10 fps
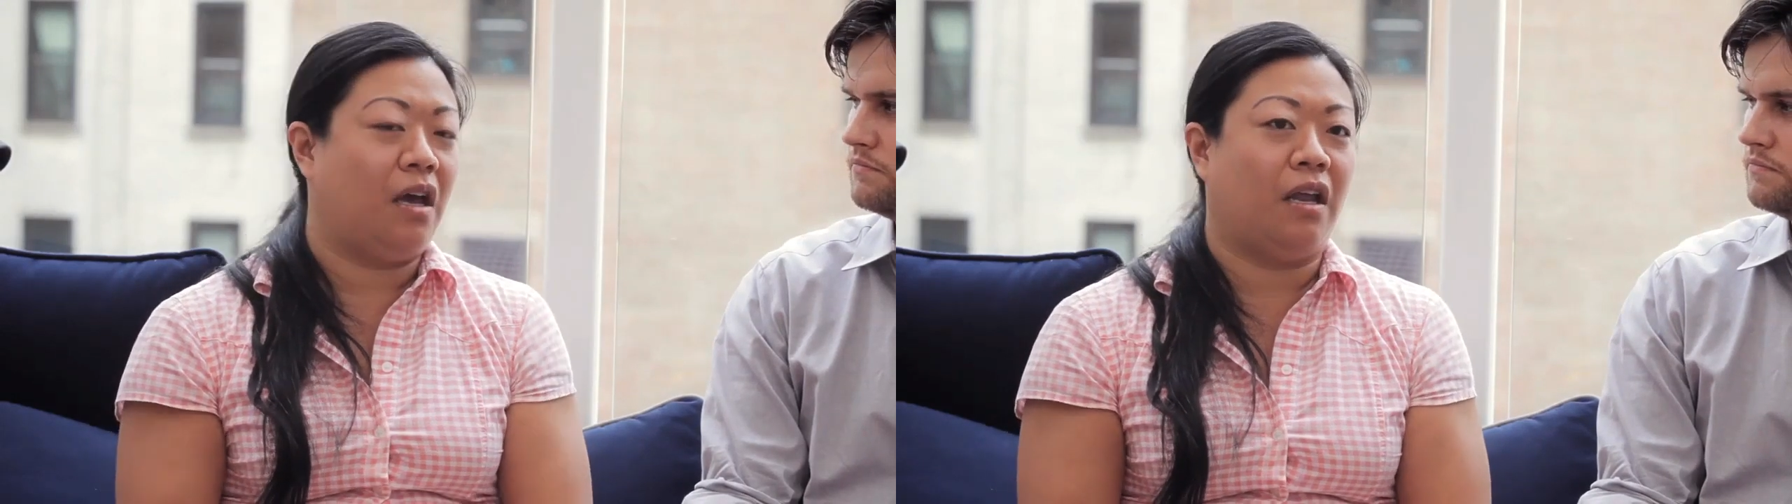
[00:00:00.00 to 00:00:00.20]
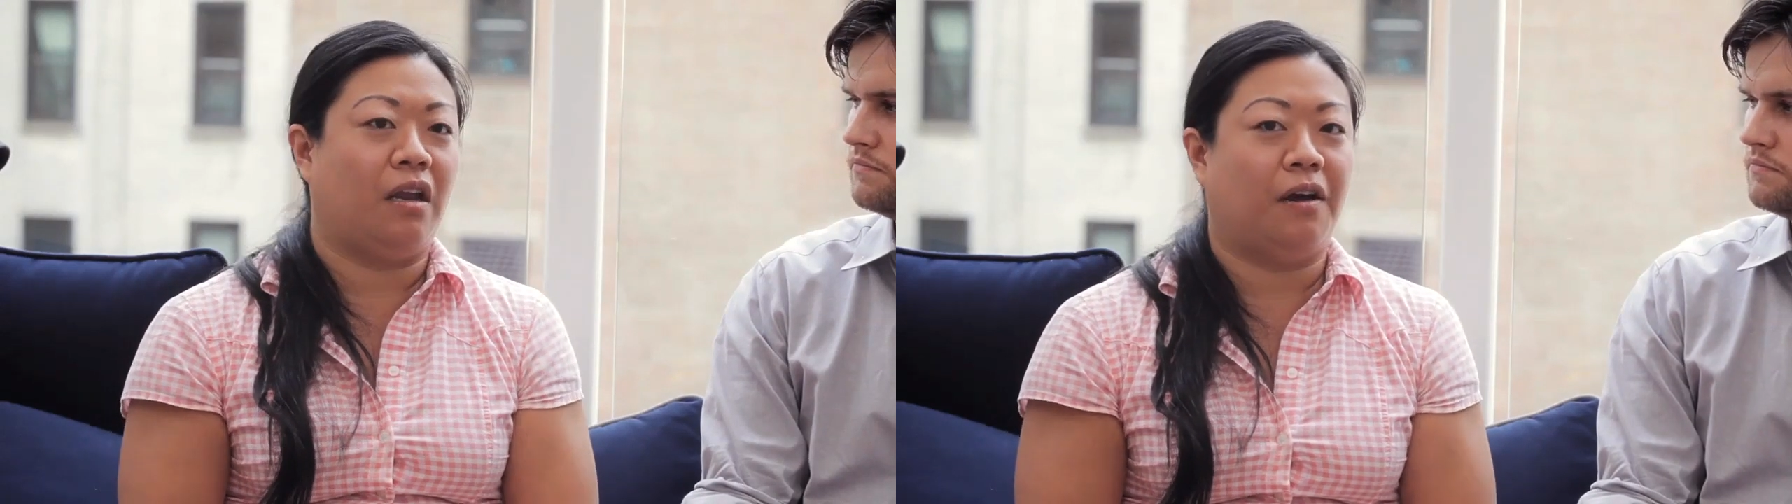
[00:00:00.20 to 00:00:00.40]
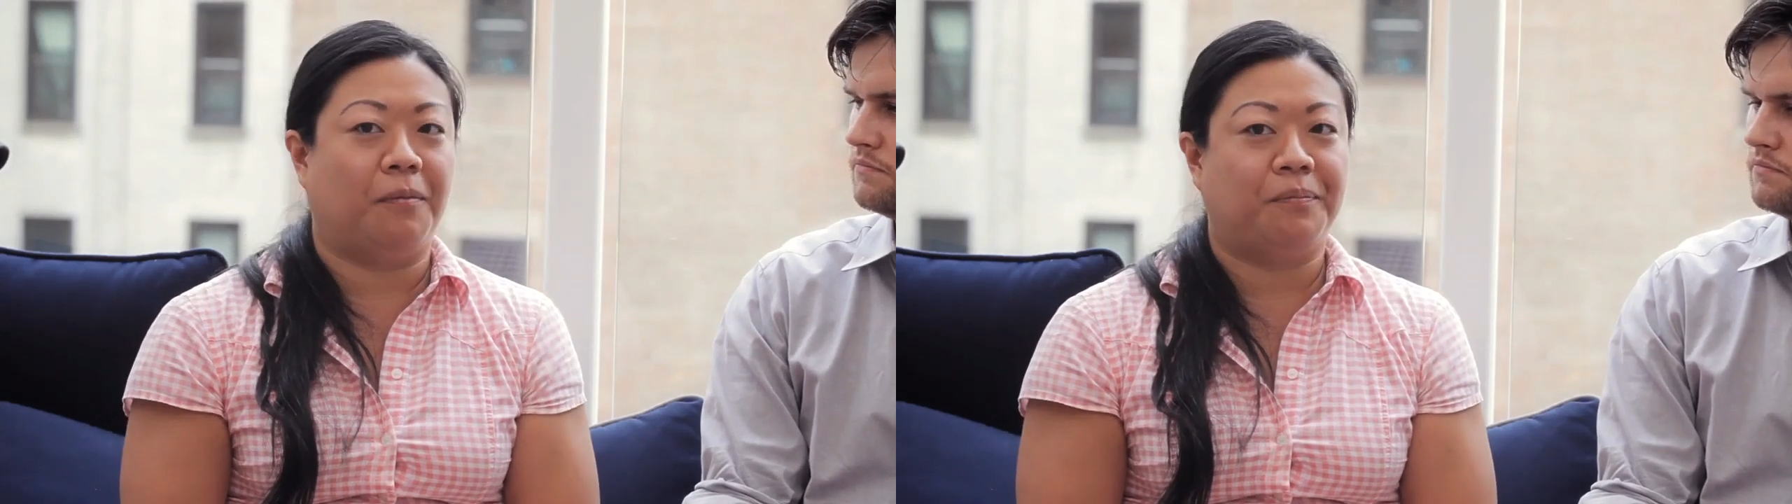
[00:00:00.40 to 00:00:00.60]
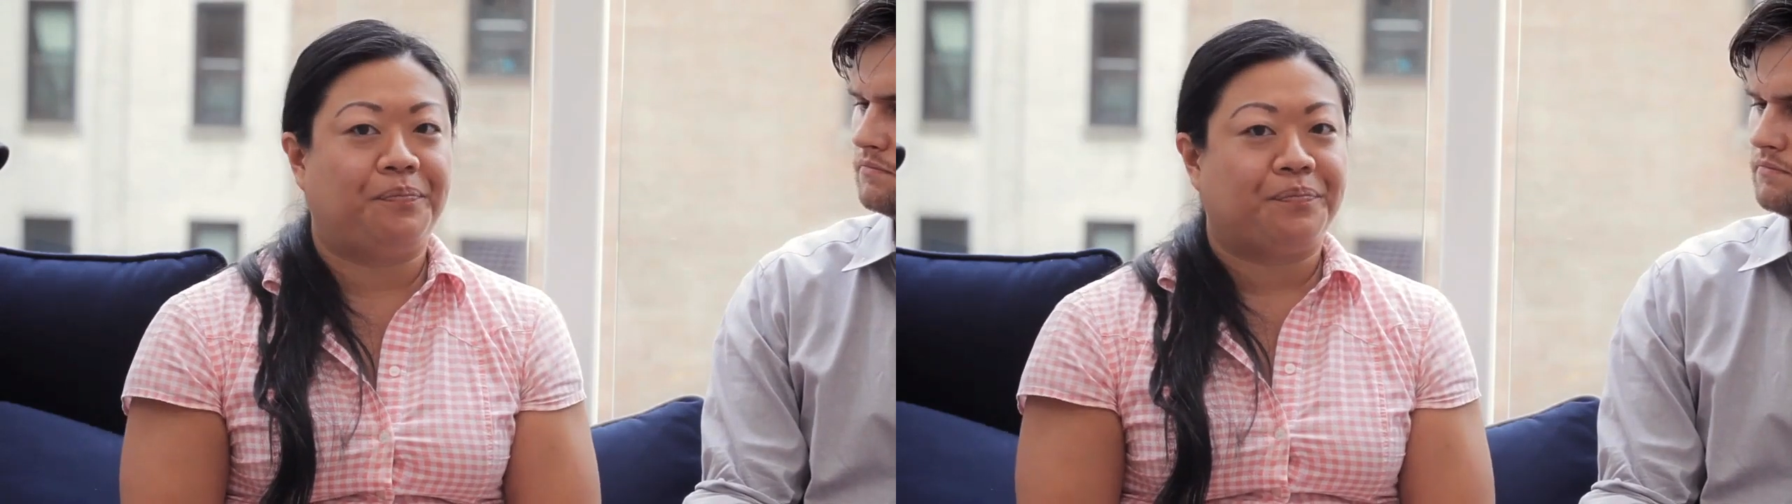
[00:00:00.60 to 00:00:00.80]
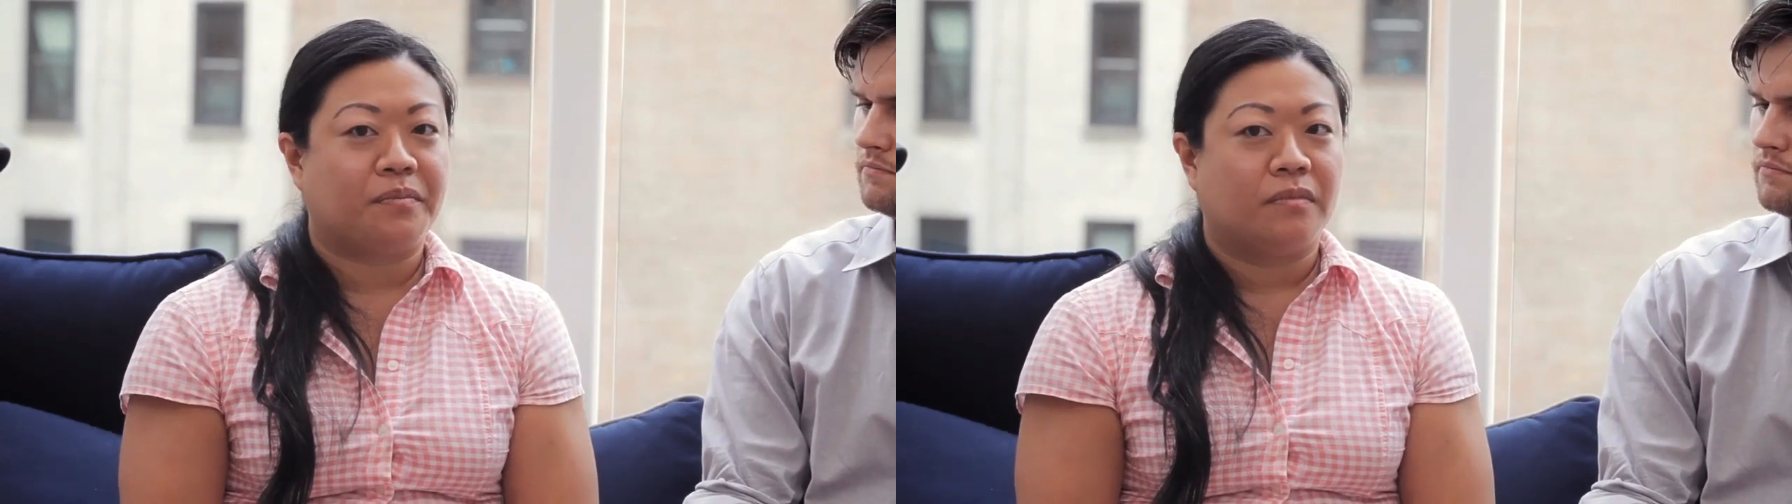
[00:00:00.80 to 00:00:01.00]
And um,
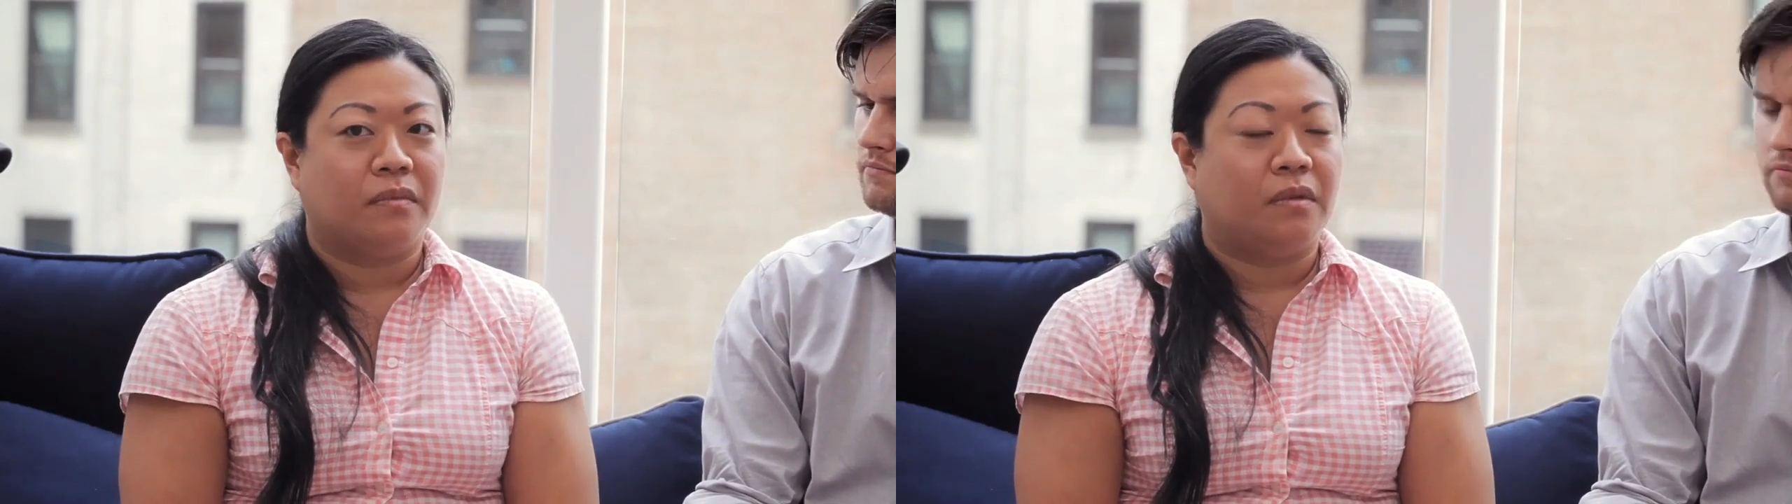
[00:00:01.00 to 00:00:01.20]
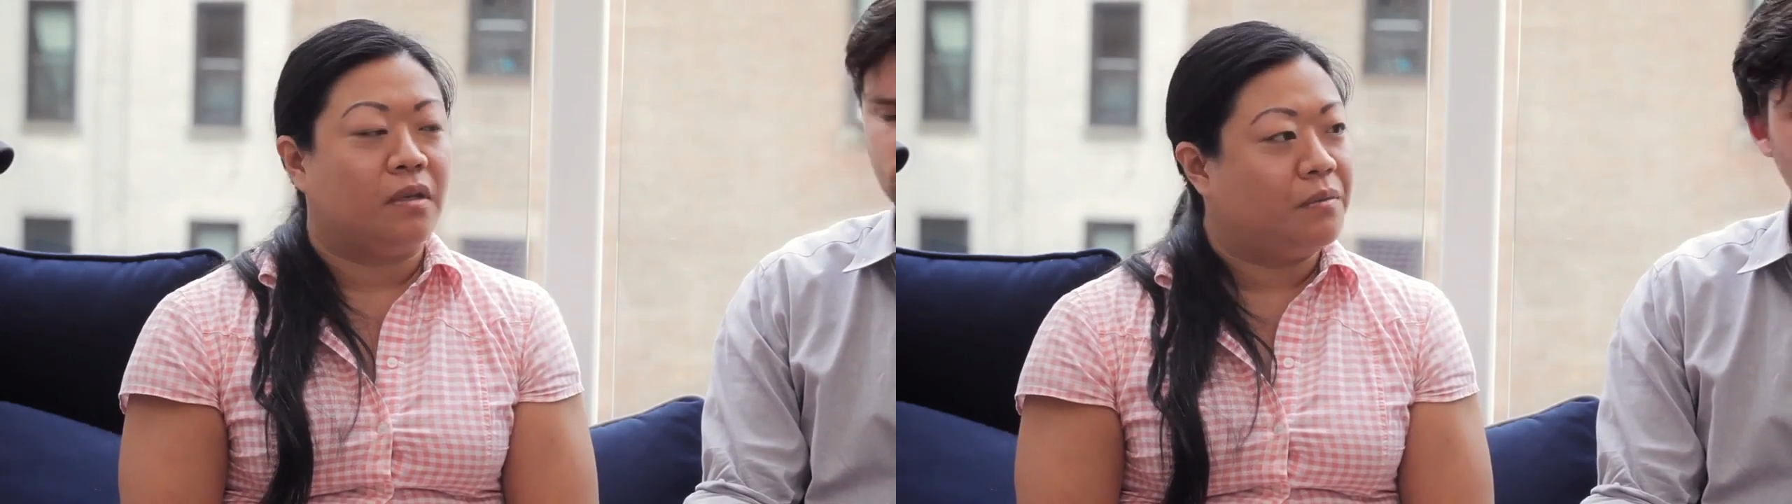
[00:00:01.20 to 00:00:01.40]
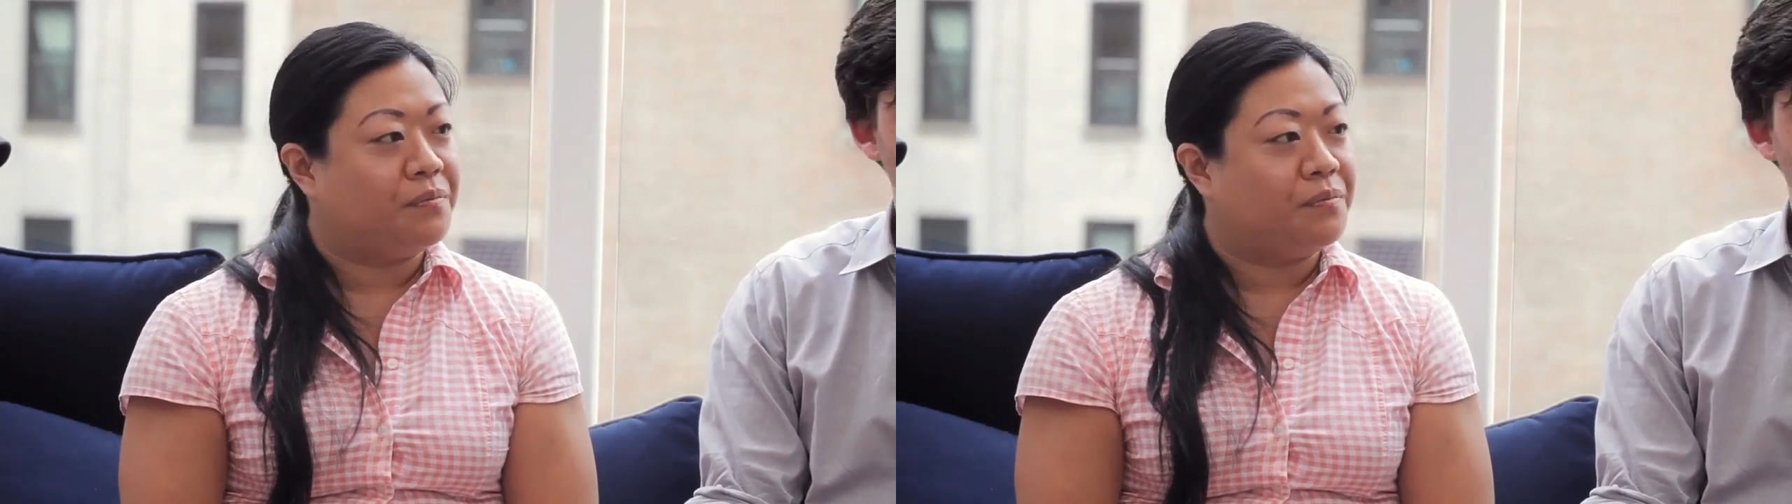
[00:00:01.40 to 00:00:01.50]
I mean, I think a lot